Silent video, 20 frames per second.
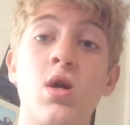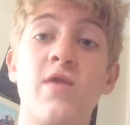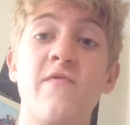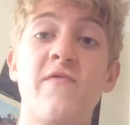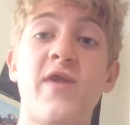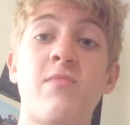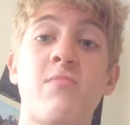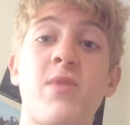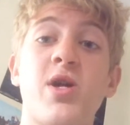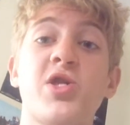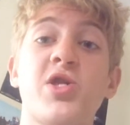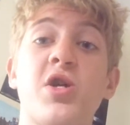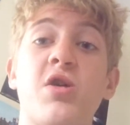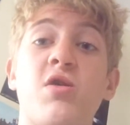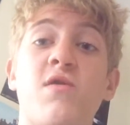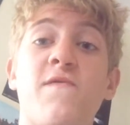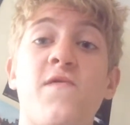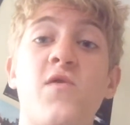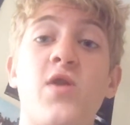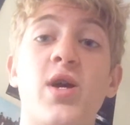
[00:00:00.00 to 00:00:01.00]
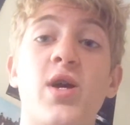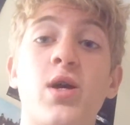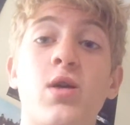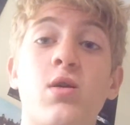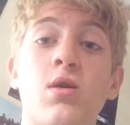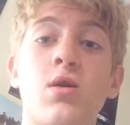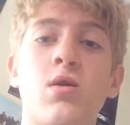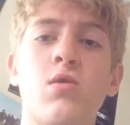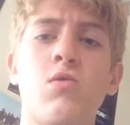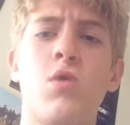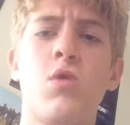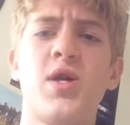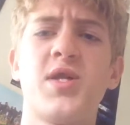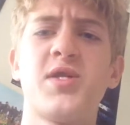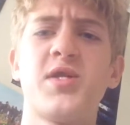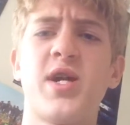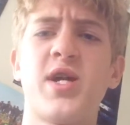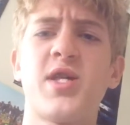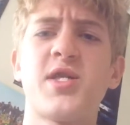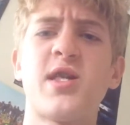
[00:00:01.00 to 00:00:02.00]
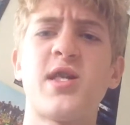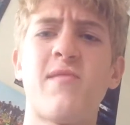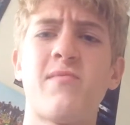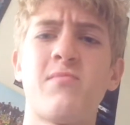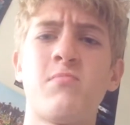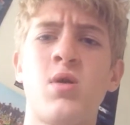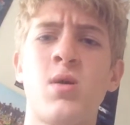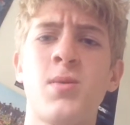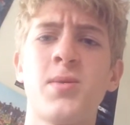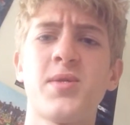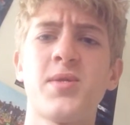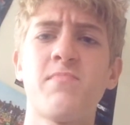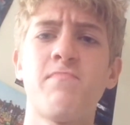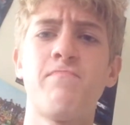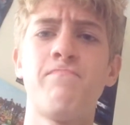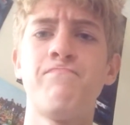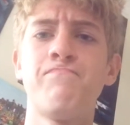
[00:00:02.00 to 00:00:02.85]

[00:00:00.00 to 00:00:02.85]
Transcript: Had my channel for like, what's like 7 months.